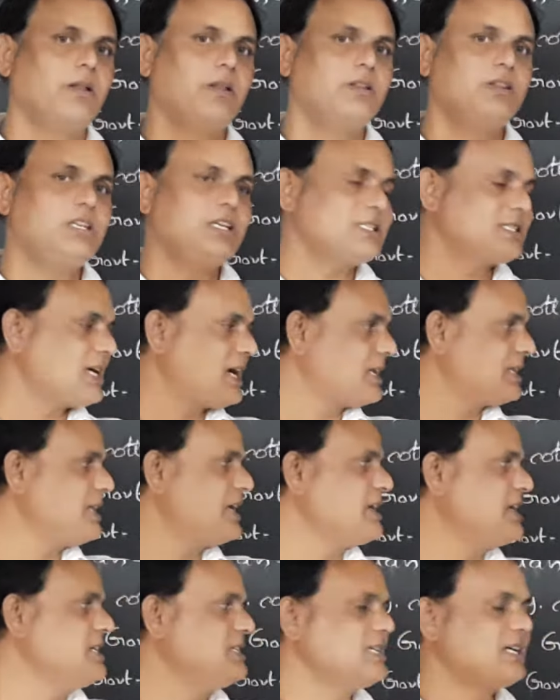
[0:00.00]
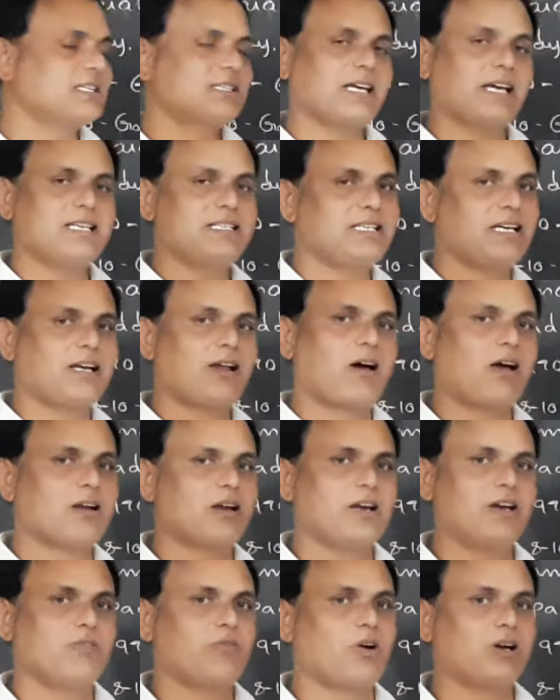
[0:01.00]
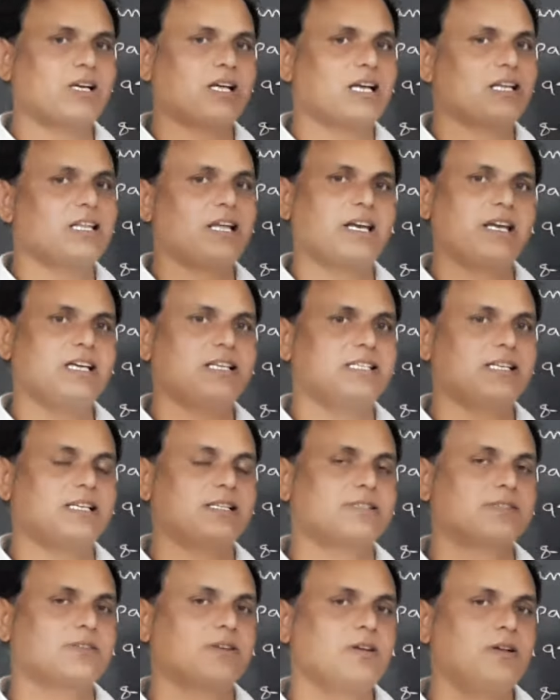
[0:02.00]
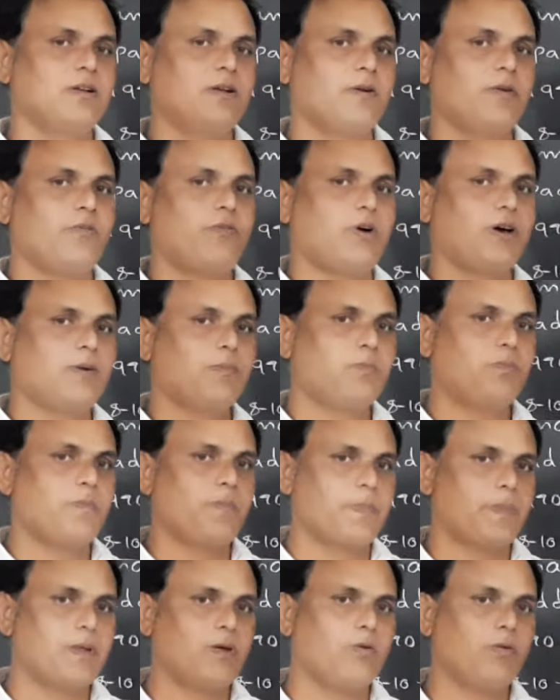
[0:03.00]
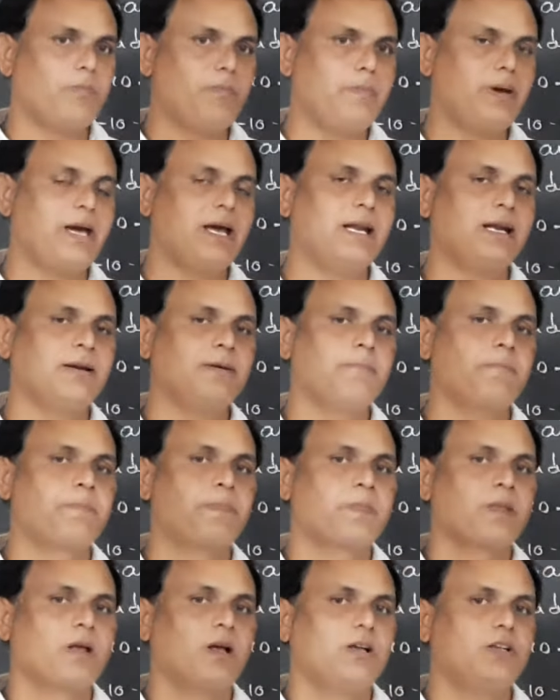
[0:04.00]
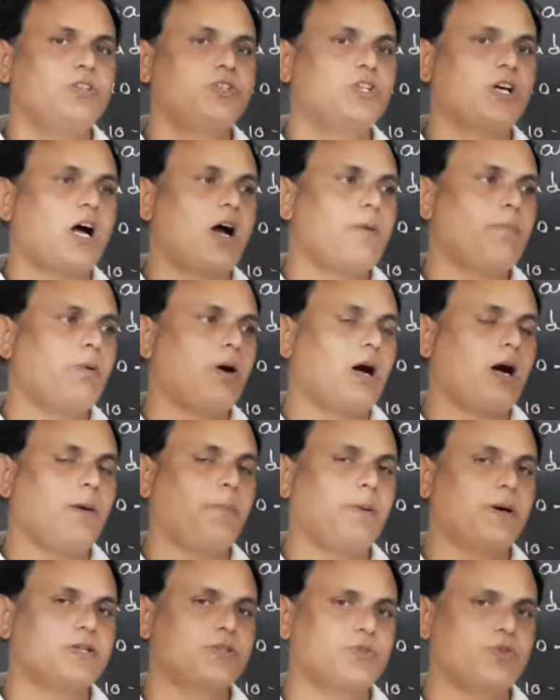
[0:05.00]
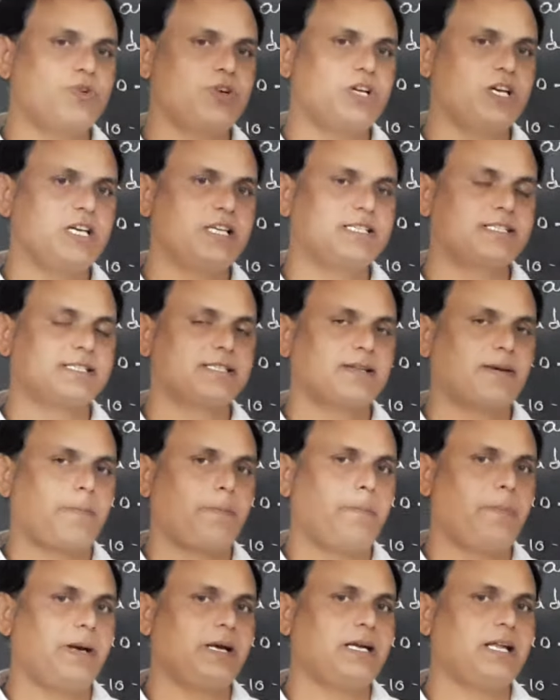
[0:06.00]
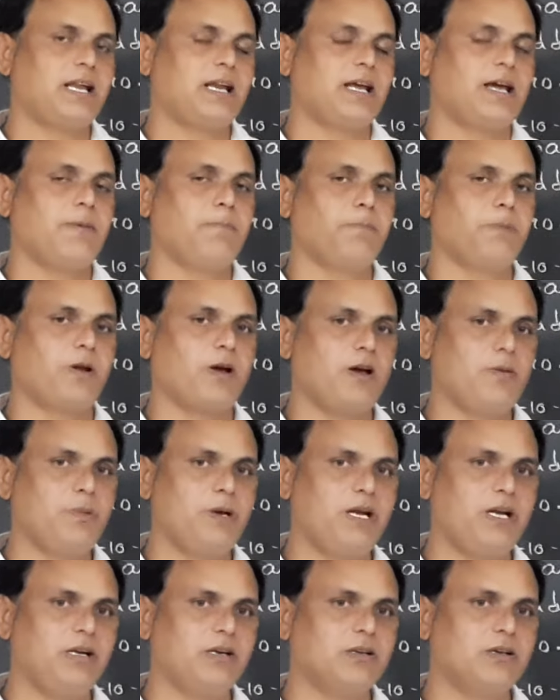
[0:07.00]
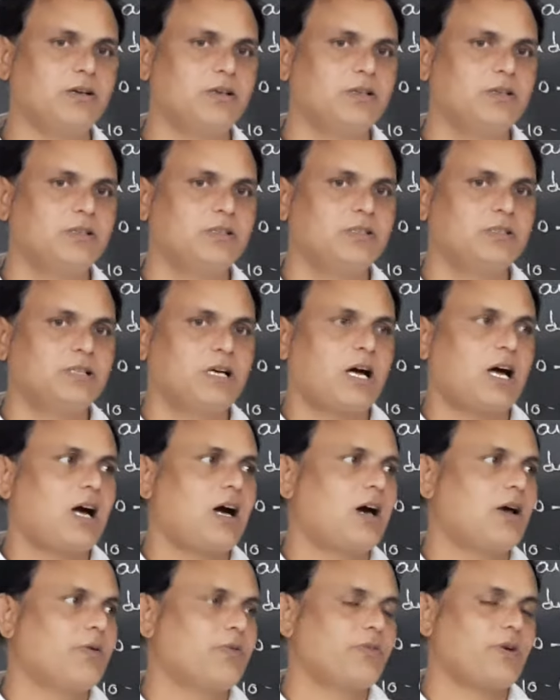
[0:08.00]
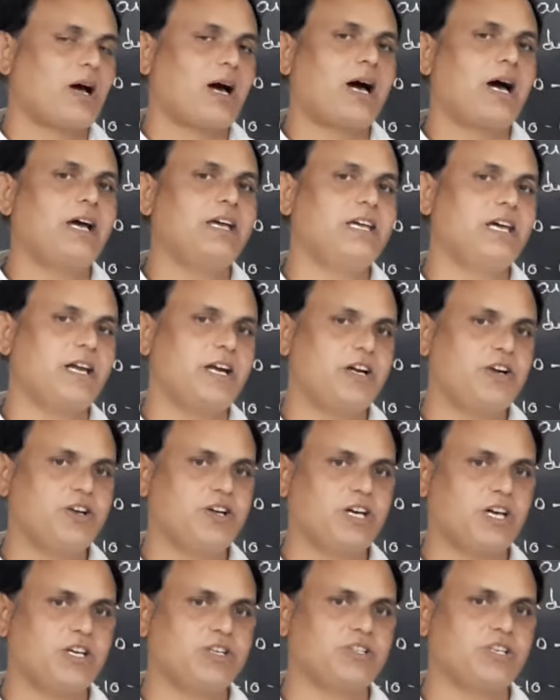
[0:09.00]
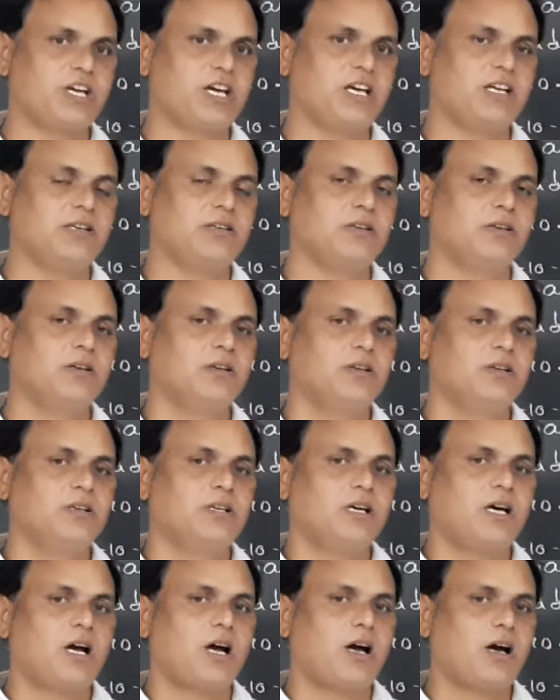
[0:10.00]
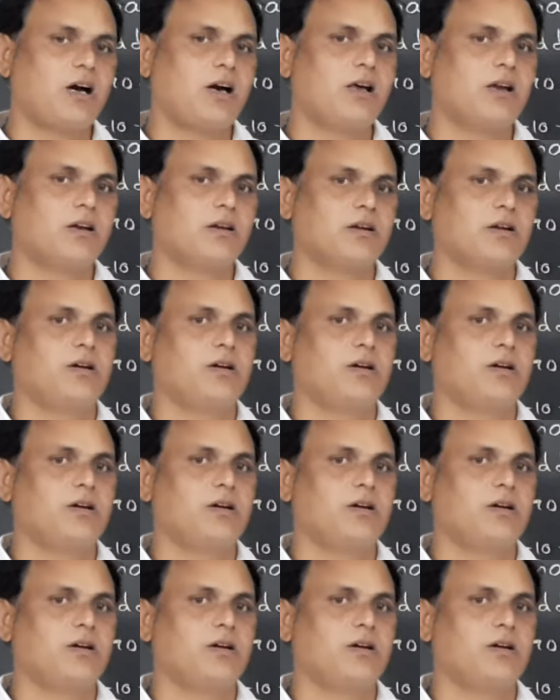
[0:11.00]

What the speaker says: These are the reasons I said already. What are the reasons? For men, job opportunities, better employment. or higher education or